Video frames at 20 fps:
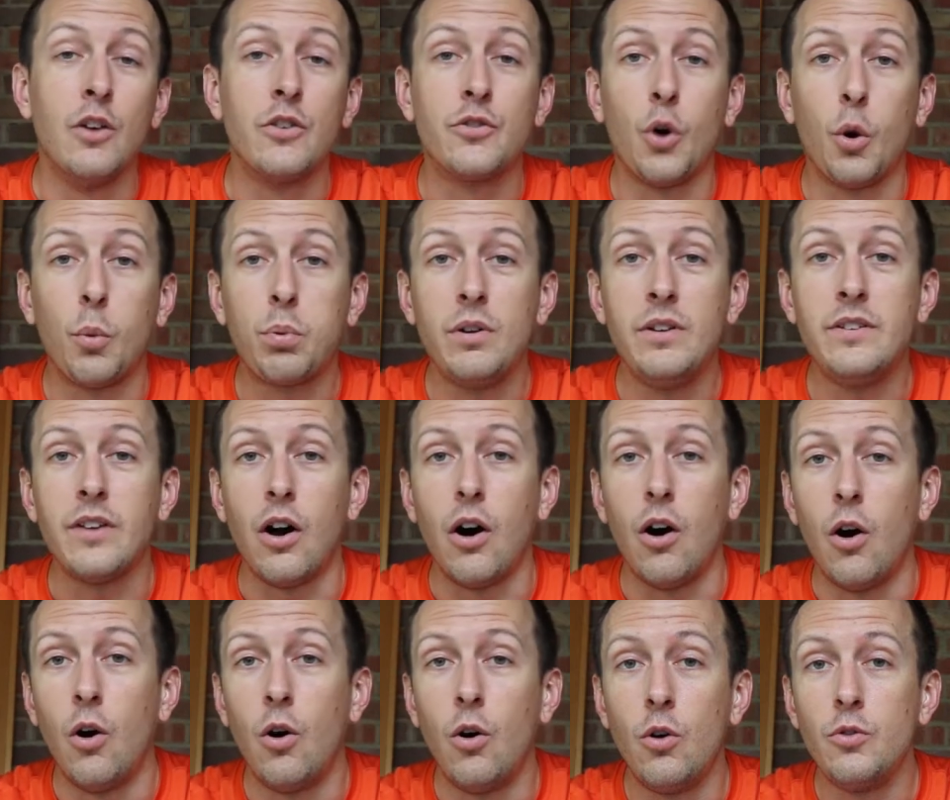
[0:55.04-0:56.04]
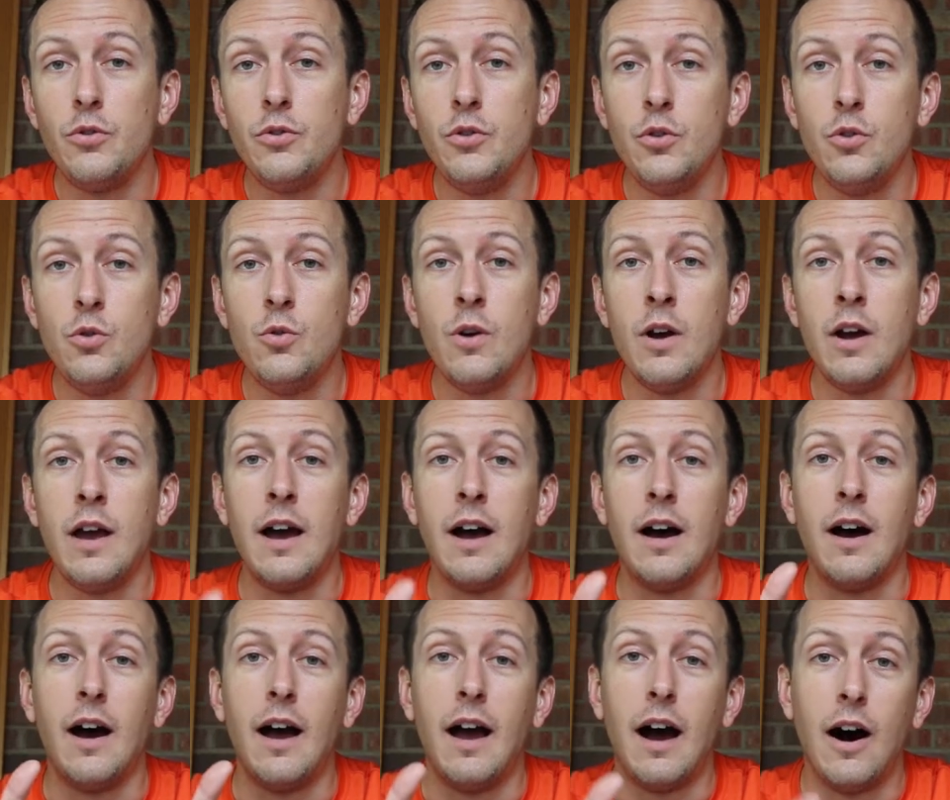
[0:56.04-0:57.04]
Solpri's all new
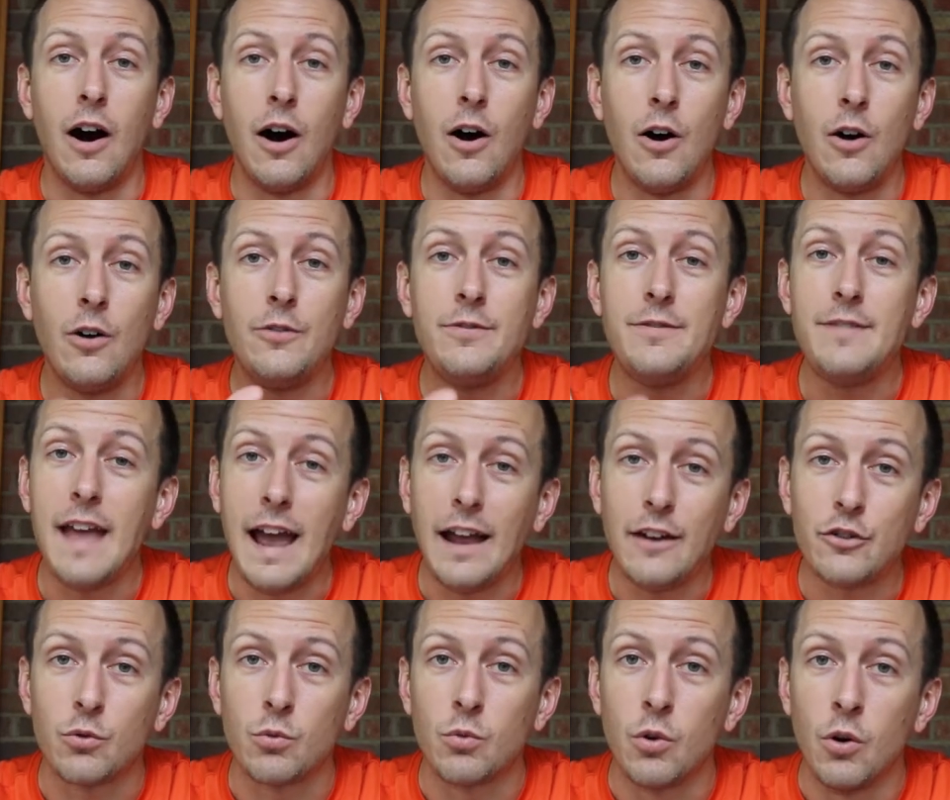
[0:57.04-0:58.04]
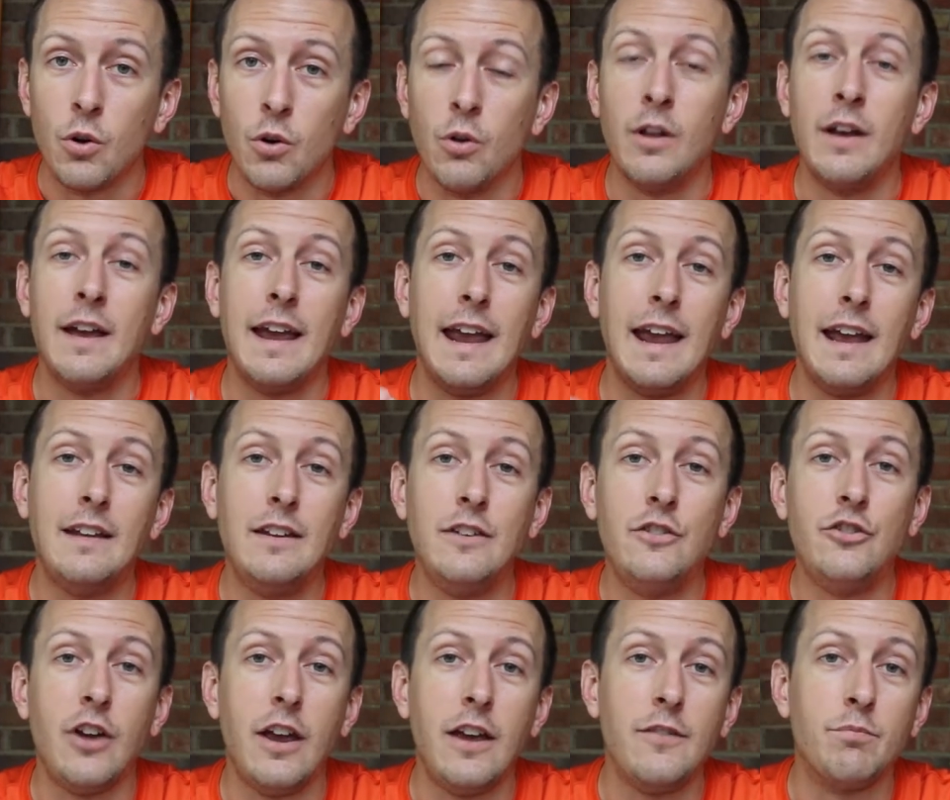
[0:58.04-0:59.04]
all natural
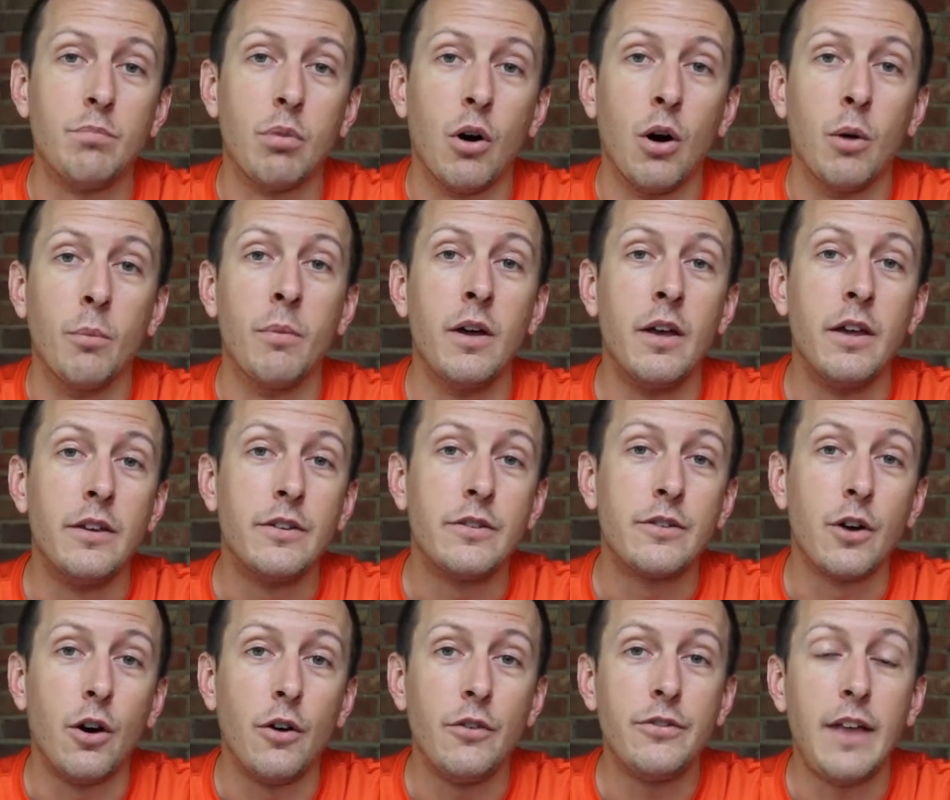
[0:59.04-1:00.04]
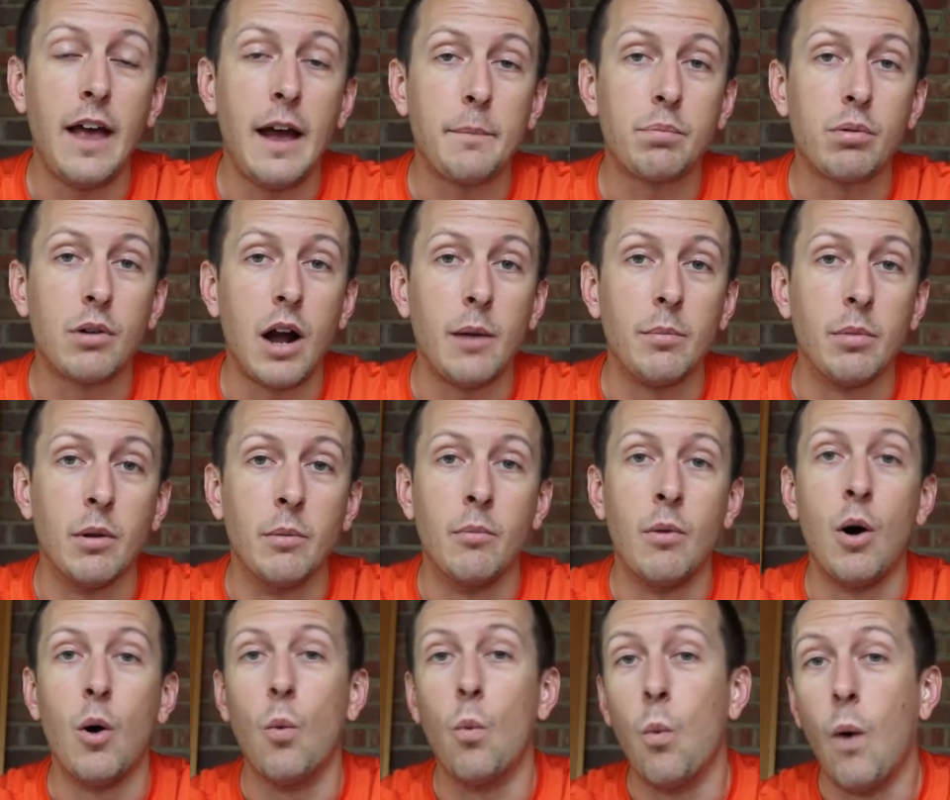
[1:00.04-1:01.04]
anti-chafe balm solves that
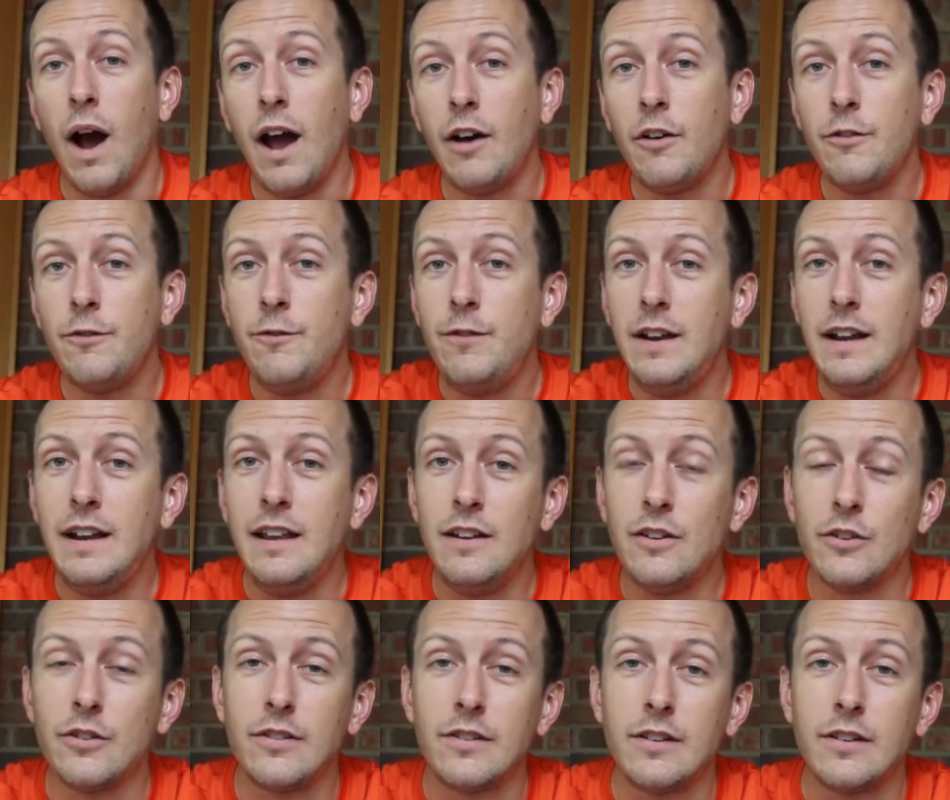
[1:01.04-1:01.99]
problem while feeding your